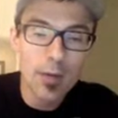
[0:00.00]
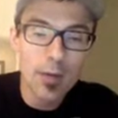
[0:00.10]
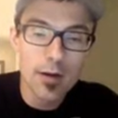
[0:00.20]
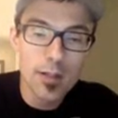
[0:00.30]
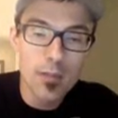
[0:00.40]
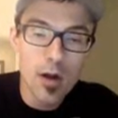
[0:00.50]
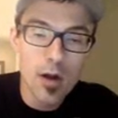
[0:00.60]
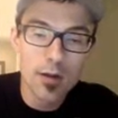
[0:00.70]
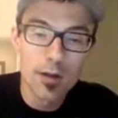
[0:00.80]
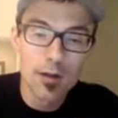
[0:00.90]
part is
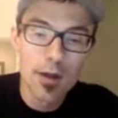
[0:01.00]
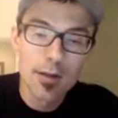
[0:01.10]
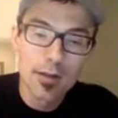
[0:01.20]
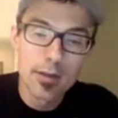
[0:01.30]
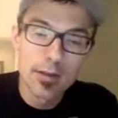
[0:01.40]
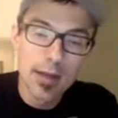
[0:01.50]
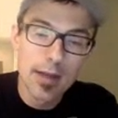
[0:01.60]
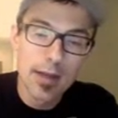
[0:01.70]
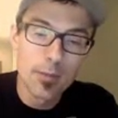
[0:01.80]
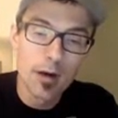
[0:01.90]
smaller than the
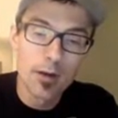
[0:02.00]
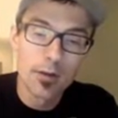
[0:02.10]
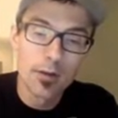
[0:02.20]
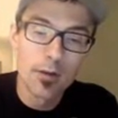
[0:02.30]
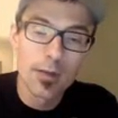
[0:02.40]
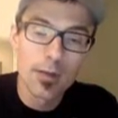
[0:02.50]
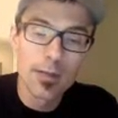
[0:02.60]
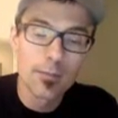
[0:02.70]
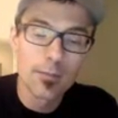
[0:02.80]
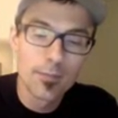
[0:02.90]
side part on the
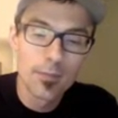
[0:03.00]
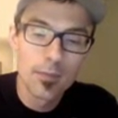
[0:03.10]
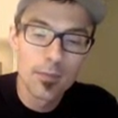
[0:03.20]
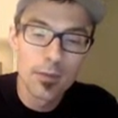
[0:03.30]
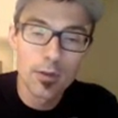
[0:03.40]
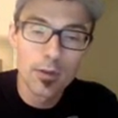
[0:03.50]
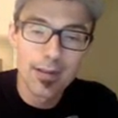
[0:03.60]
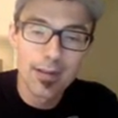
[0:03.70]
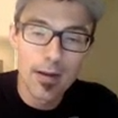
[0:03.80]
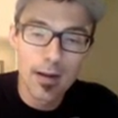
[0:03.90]
green,
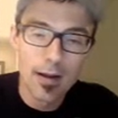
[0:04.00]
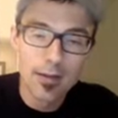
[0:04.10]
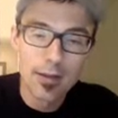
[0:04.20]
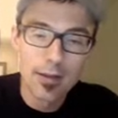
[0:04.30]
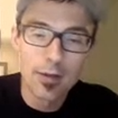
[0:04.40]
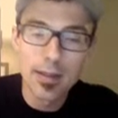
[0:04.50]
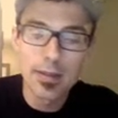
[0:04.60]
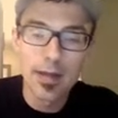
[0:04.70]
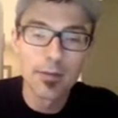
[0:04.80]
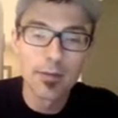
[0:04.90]
than the green
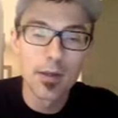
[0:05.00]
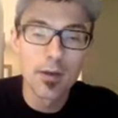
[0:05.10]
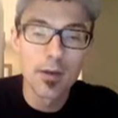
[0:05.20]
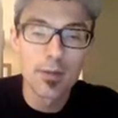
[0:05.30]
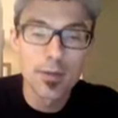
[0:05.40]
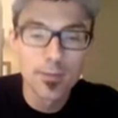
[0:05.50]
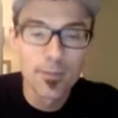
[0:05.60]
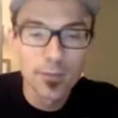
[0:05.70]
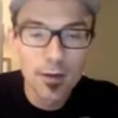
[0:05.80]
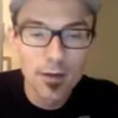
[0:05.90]
side of the nose.
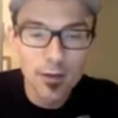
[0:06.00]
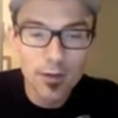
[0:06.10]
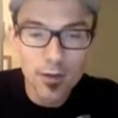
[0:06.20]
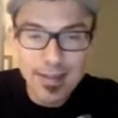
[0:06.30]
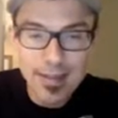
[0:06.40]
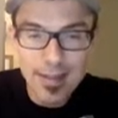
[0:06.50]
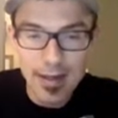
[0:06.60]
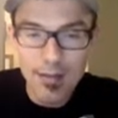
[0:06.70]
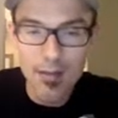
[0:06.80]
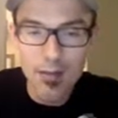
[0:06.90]
The green
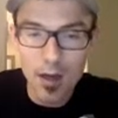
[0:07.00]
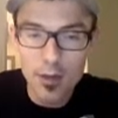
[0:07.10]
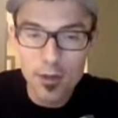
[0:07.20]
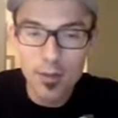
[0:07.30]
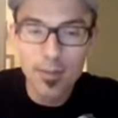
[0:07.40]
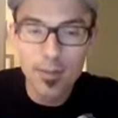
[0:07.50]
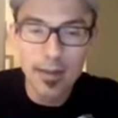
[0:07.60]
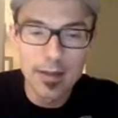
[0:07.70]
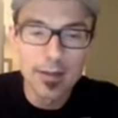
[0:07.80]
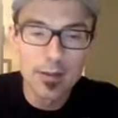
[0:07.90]
side is larger
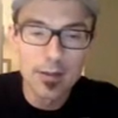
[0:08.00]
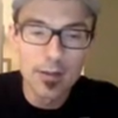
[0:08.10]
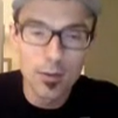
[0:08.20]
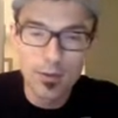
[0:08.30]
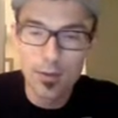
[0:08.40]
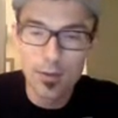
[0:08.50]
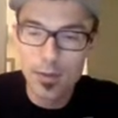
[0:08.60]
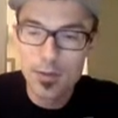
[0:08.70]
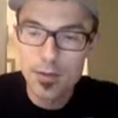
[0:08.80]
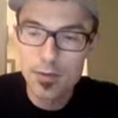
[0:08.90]
because it is closer to
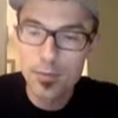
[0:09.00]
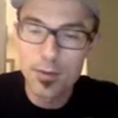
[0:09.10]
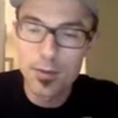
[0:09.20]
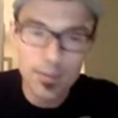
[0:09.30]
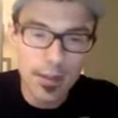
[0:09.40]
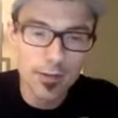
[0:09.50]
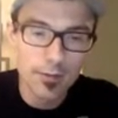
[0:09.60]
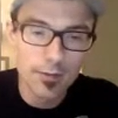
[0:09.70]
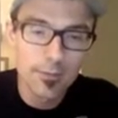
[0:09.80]
us. Perspective.